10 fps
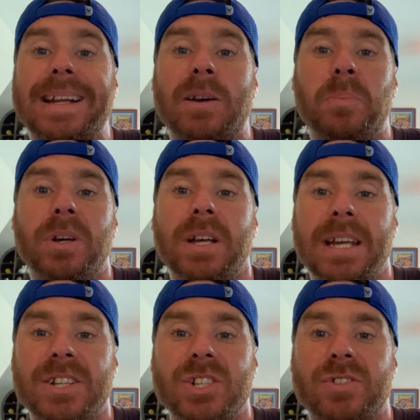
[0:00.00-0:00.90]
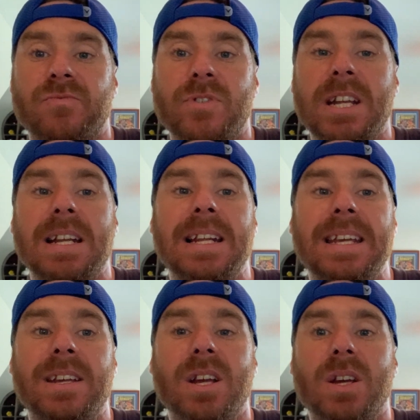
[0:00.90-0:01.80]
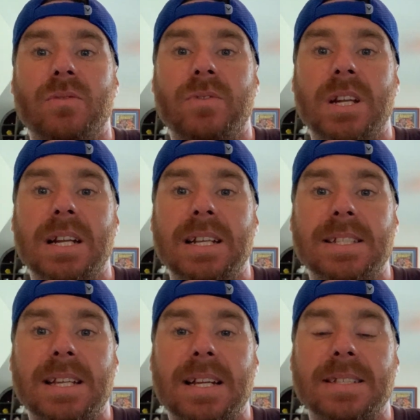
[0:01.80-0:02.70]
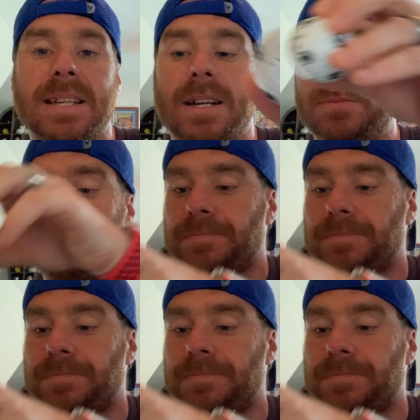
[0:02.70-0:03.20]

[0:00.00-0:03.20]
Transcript: out, but it just really, really stands out.